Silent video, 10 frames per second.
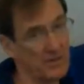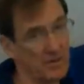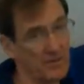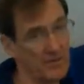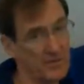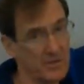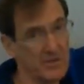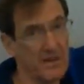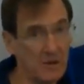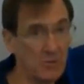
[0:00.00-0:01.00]

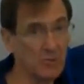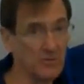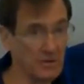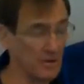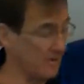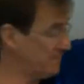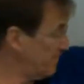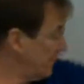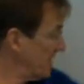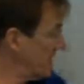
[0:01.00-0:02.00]
coefficient equals 0.
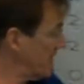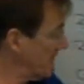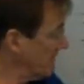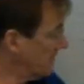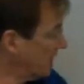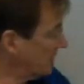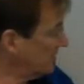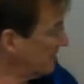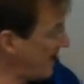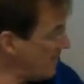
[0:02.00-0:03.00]
The
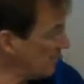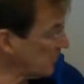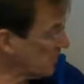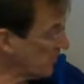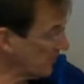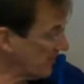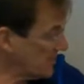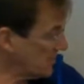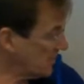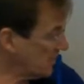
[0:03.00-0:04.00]
sample
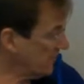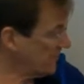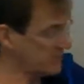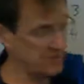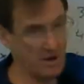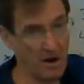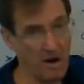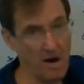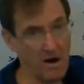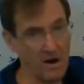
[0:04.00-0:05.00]
correlation coefficient,
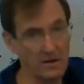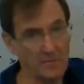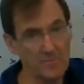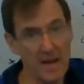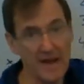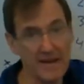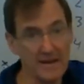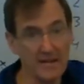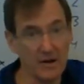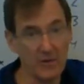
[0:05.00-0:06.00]
R, may
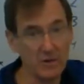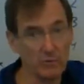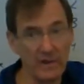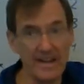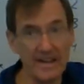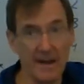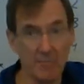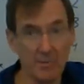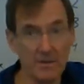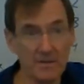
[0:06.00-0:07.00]
equal any
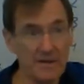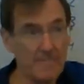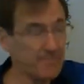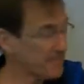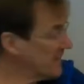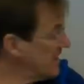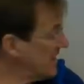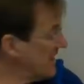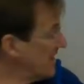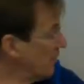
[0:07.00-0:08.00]
number.
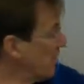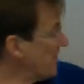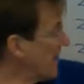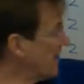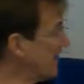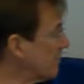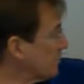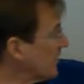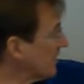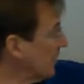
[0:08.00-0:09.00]
We've got to get
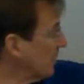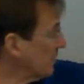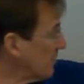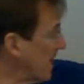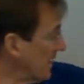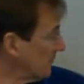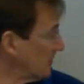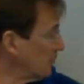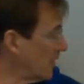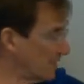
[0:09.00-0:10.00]
it pretty close to
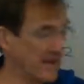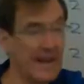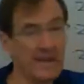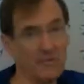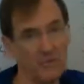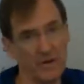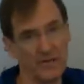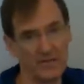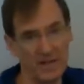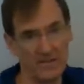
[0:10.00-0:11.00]
+1 or -1
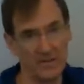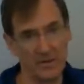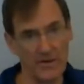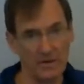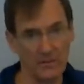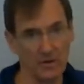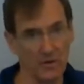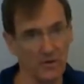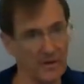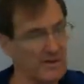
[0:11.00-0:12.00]
to say that there is a
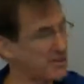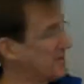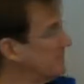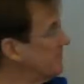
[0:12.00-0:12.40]
correlation.